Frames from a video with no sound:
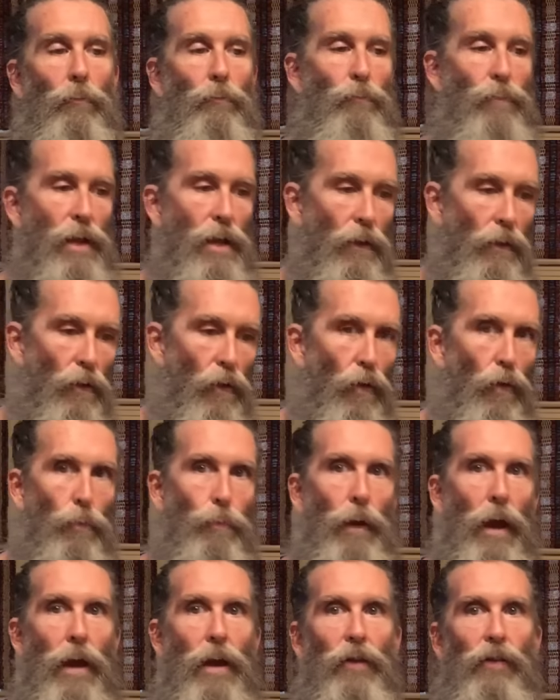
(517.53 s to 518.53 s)
Be a little
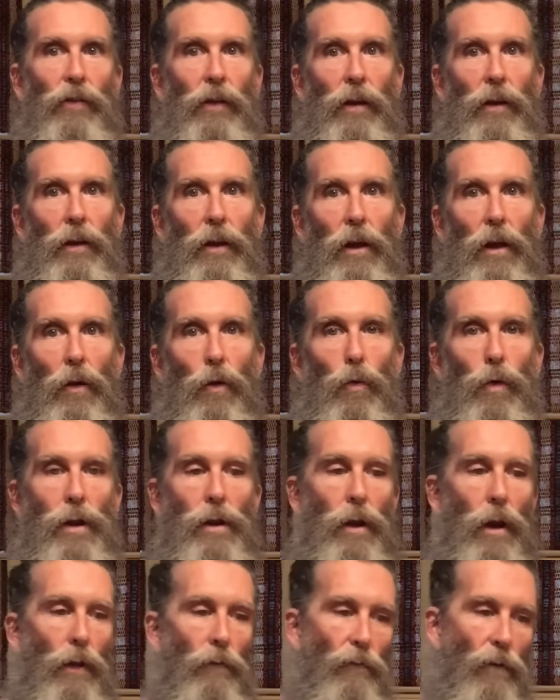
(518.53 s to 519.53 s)
patient. When,
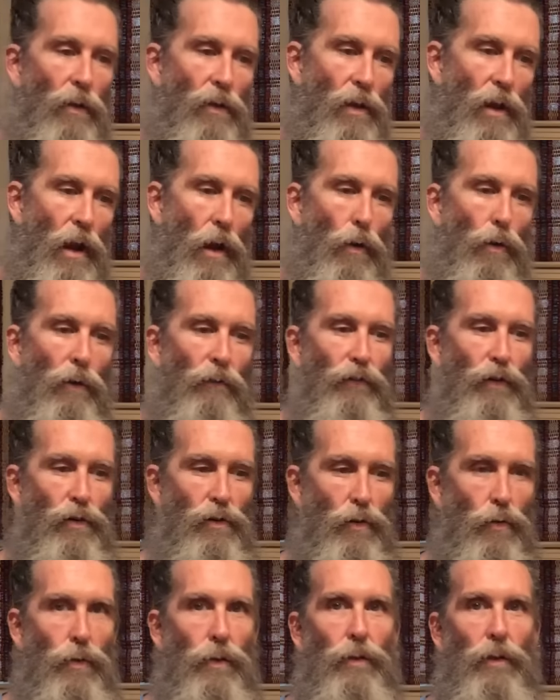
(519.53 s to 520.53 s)
if, you know, if you're
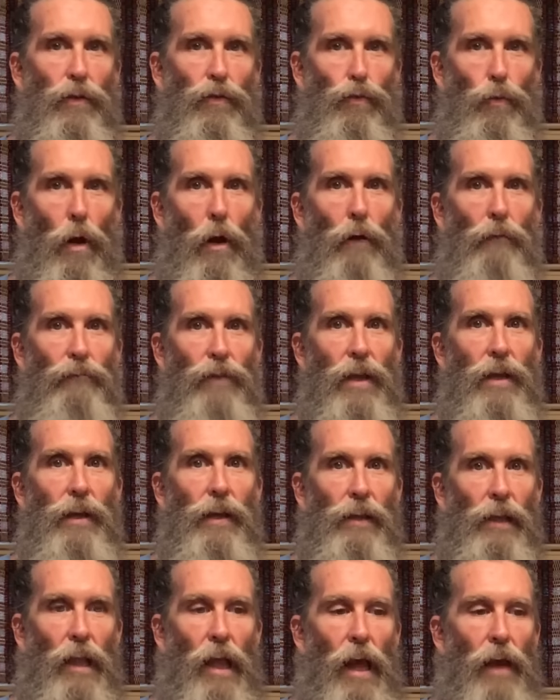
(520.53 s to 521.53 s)
doing this raw
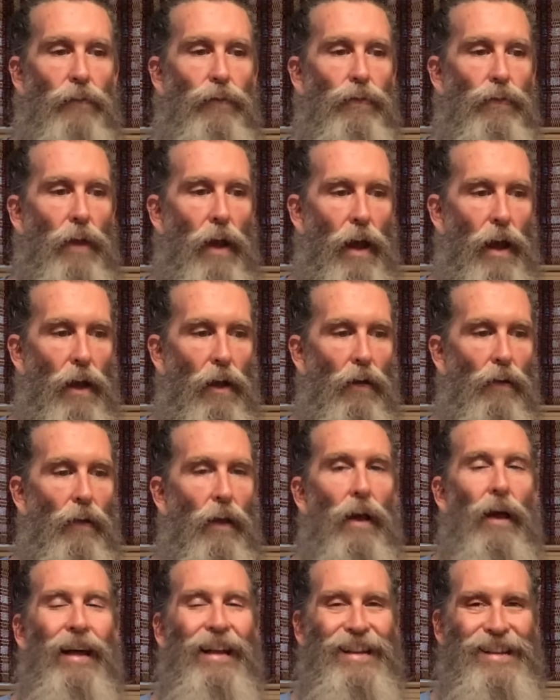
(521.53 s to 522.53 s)
vegan lifestyle,
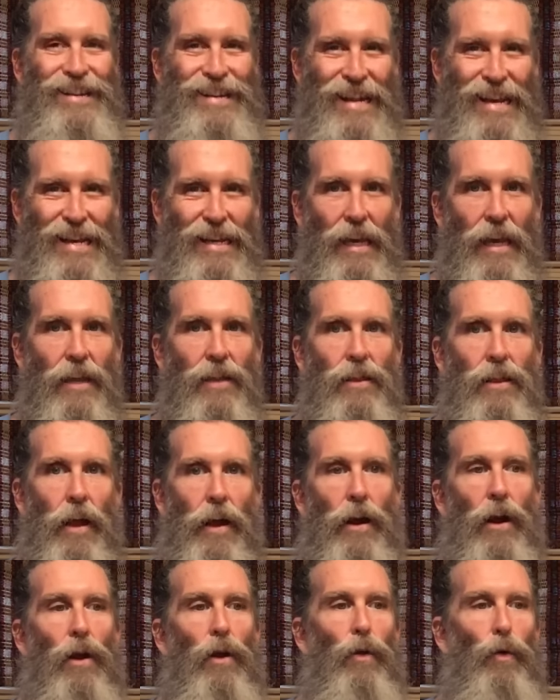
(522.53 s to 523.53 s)
dig in
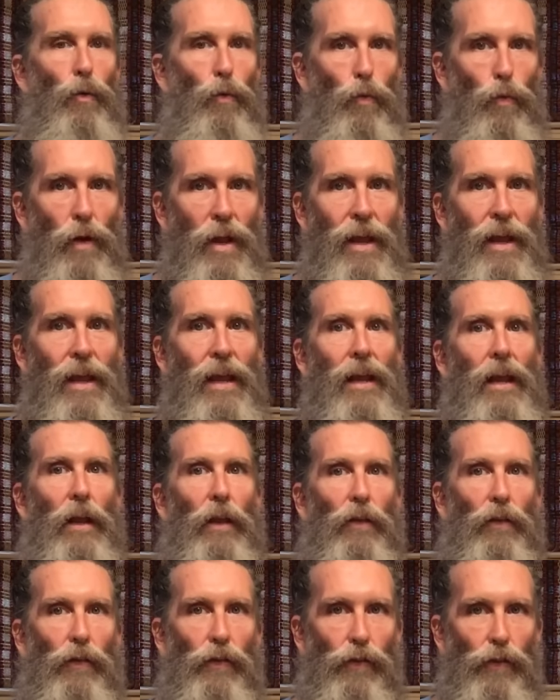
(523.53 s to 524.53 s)
there,
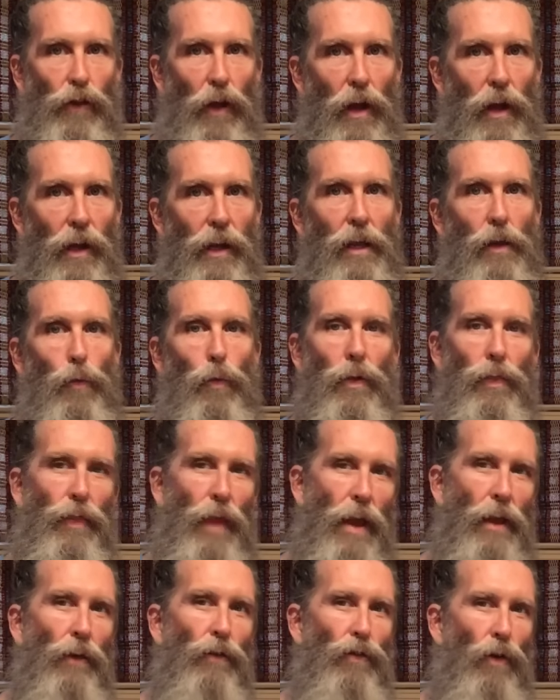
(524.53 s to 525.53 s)
read, study. When
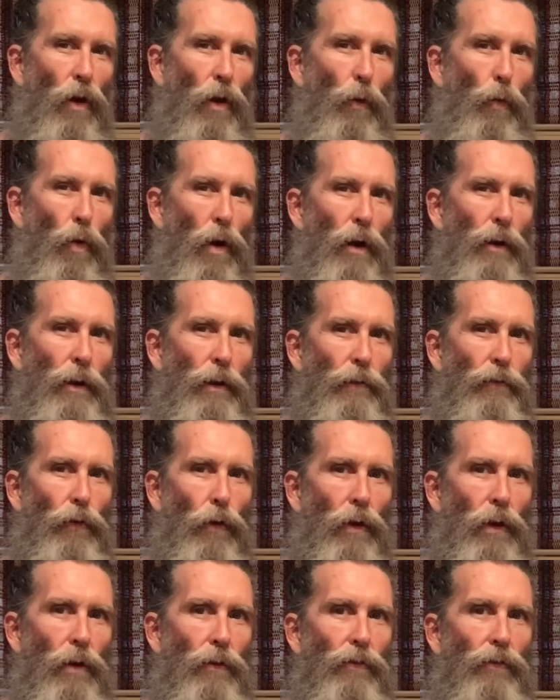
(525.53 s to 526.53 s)
things aren't working
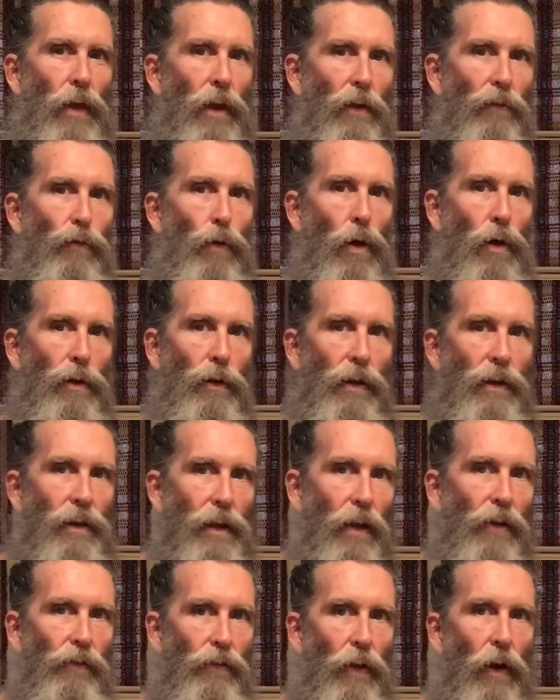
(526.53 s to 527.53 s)
for you, instead of wanting to
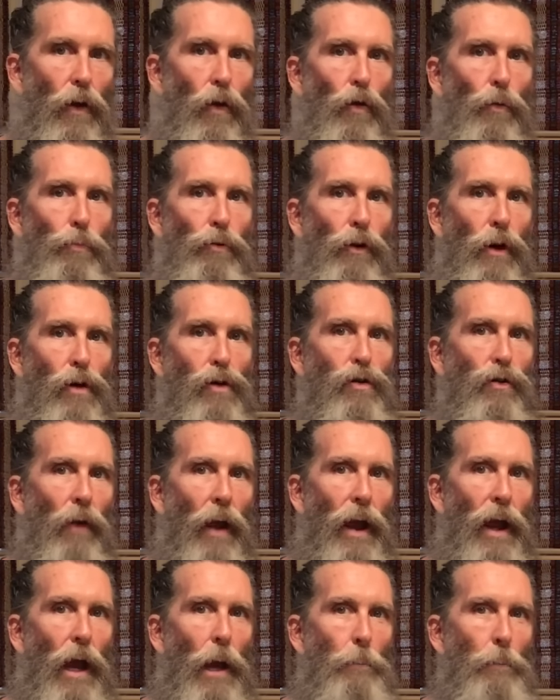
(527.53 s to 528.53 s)
ditch the whole
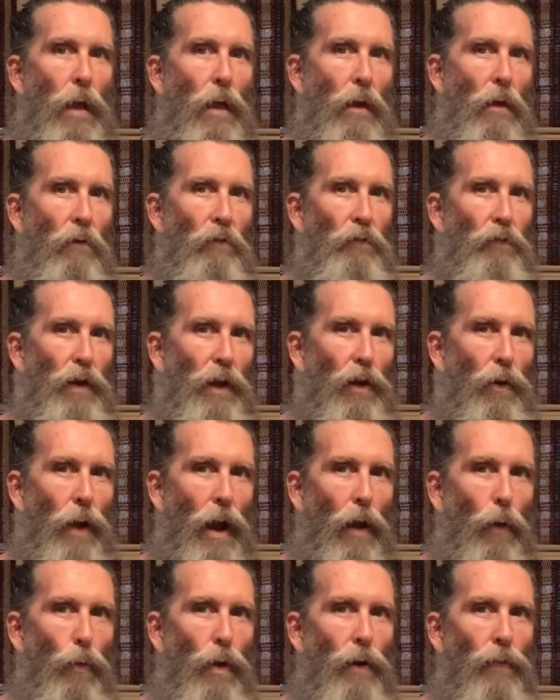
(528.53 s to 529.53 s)
program, figure
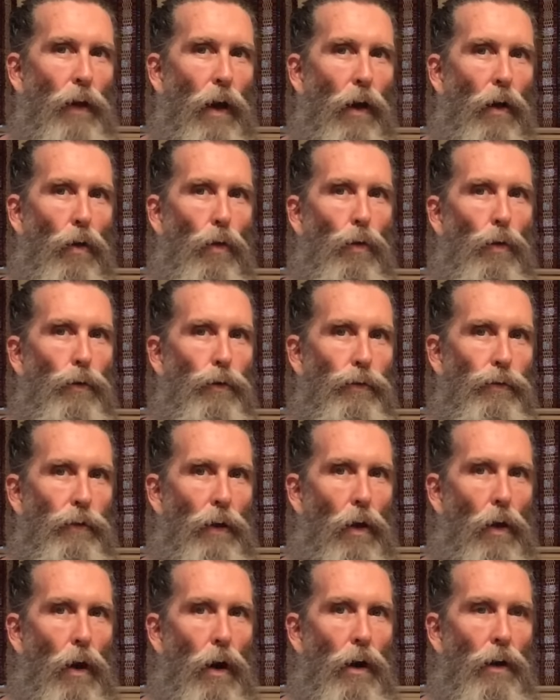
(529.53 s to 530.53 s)
out where the holes
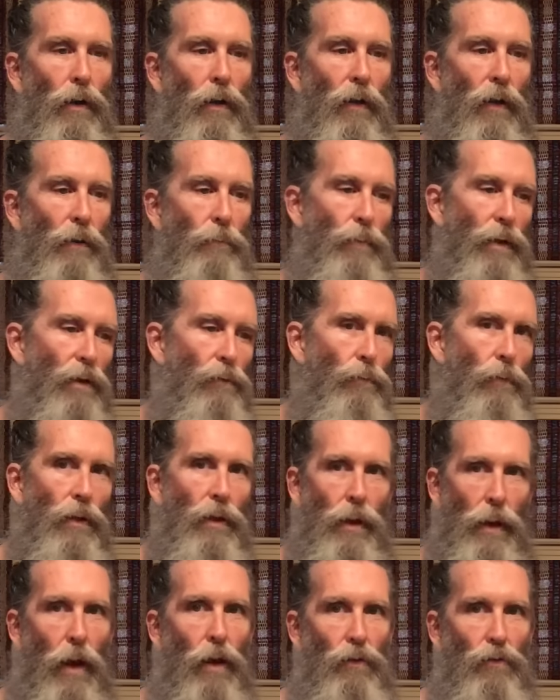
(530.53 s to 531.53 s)
are. Be,
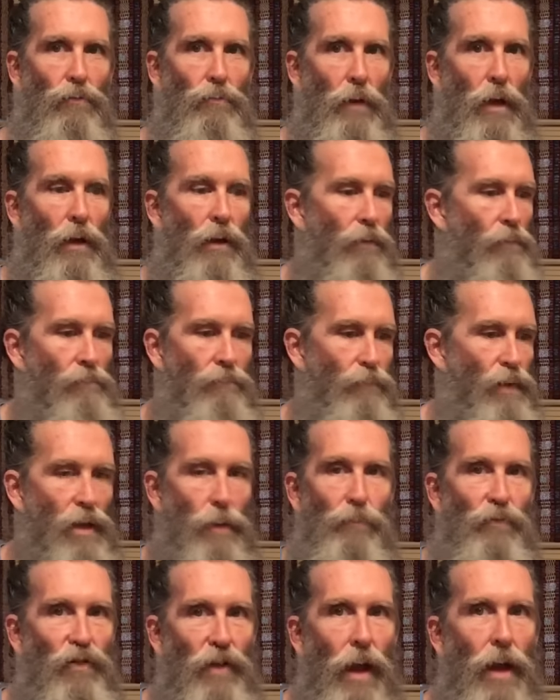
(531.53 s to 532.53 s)
you know, um, be
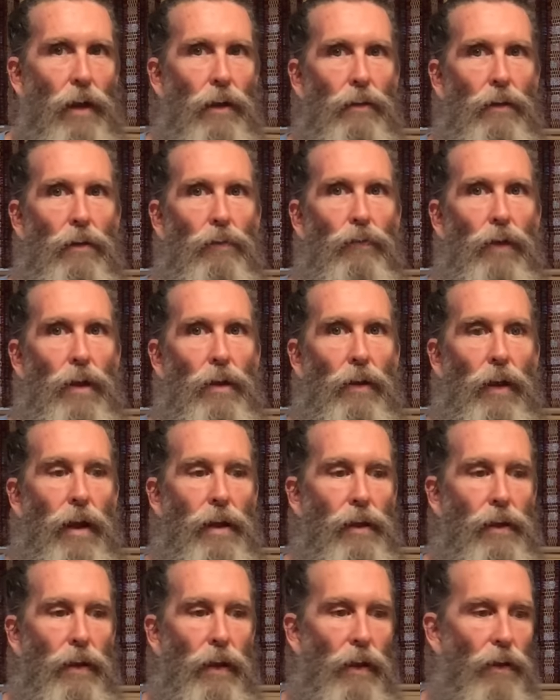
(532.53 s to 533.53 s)
objective and
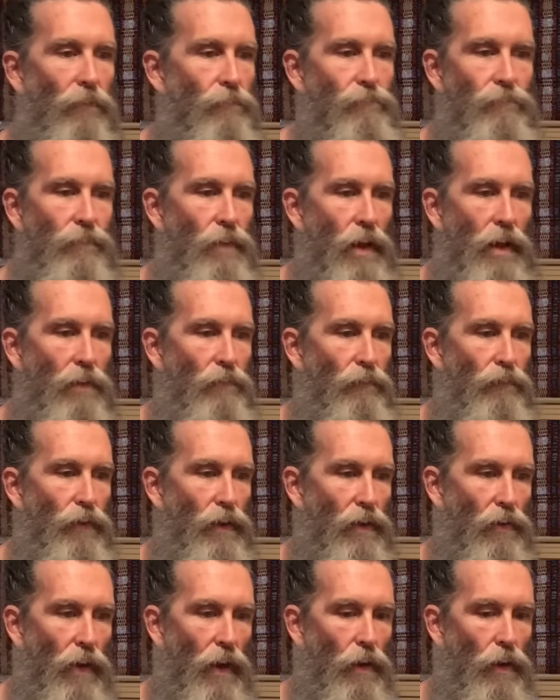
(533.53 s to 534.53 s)
like, um, and
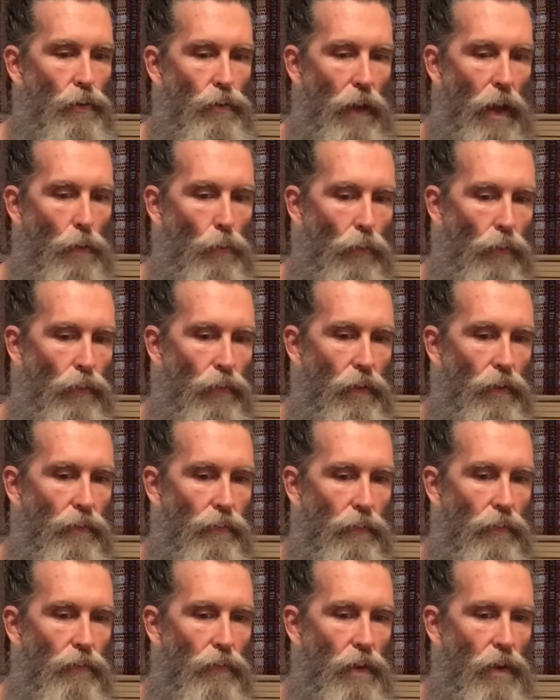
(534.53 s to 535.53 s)
figure out, okay, well,
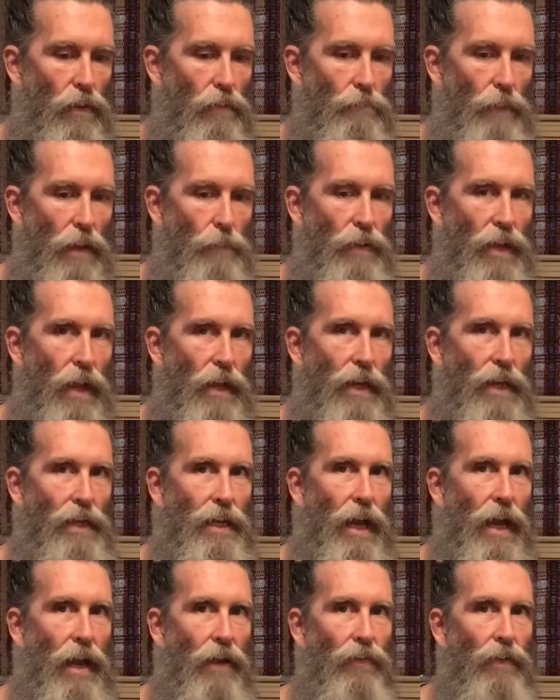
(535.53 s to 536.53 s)
this is it. Maybe I need
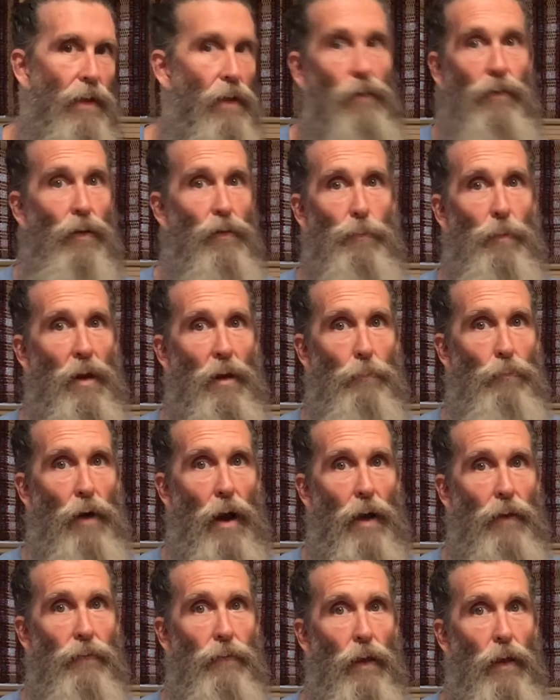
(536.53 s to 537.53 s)
to add this. It's been a
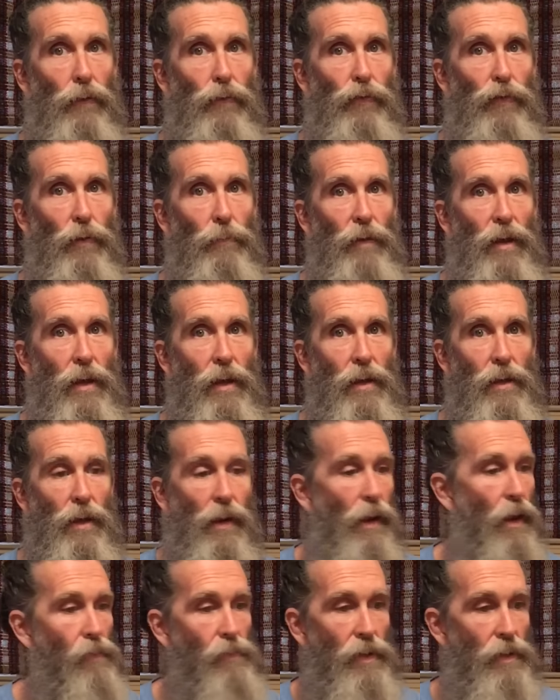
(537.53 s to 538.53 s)
process for me.
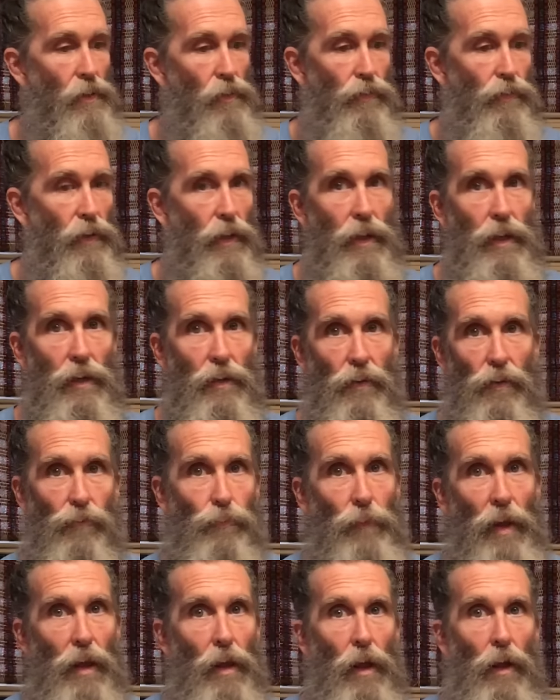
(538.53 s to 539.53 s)
You know, I used to eat just
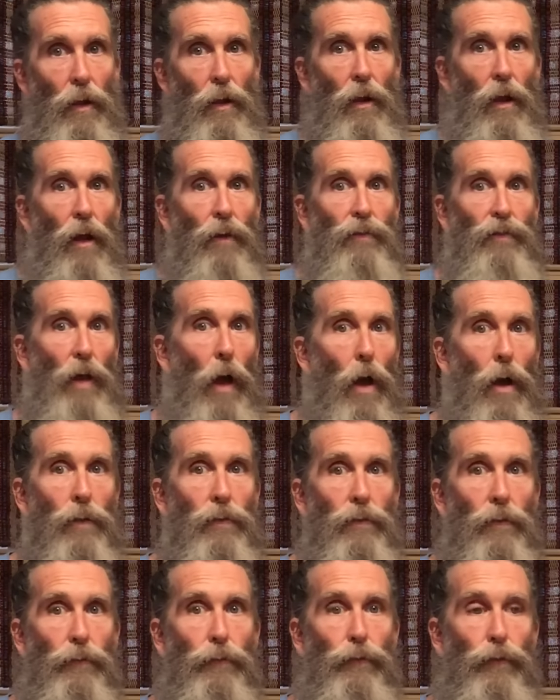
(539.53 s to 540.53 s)

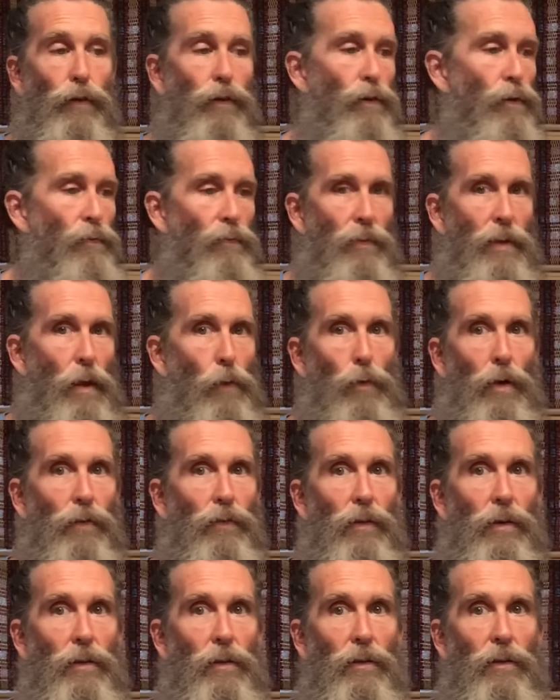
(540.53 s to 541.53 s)
tons of fruit and I
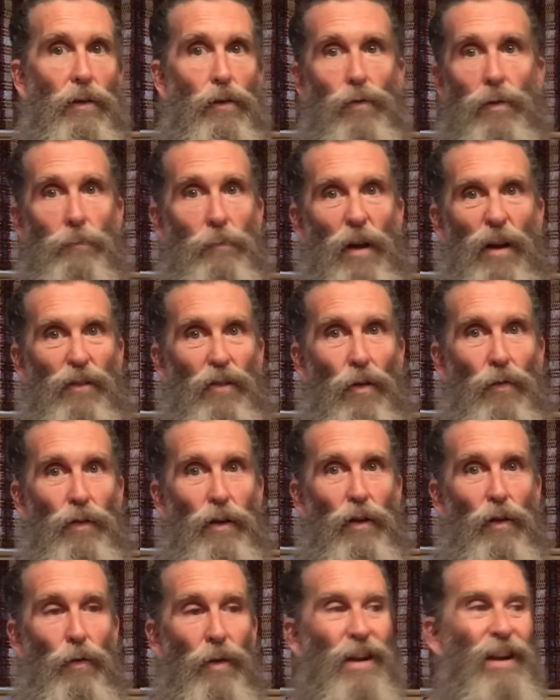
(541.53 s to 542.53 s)
wasn't doing much on
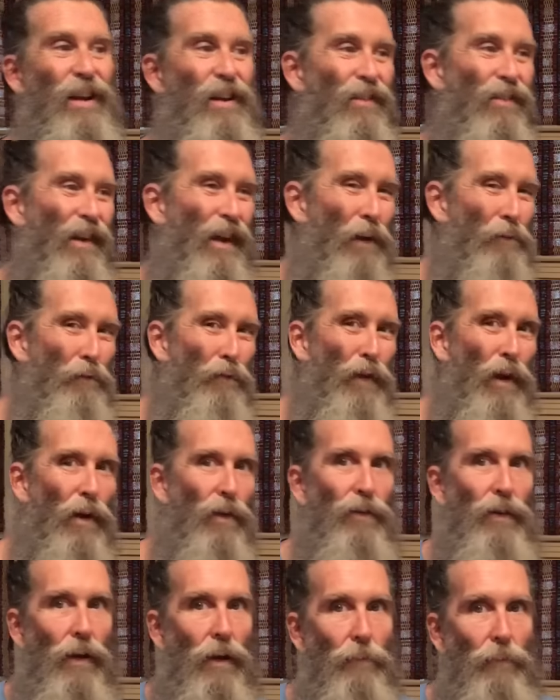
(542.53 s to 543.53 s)
the greens and I
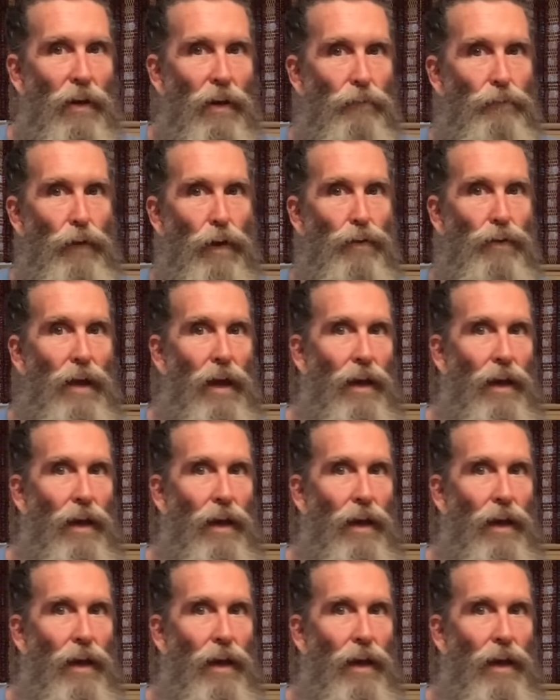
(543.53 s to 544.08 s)
felt it. I felt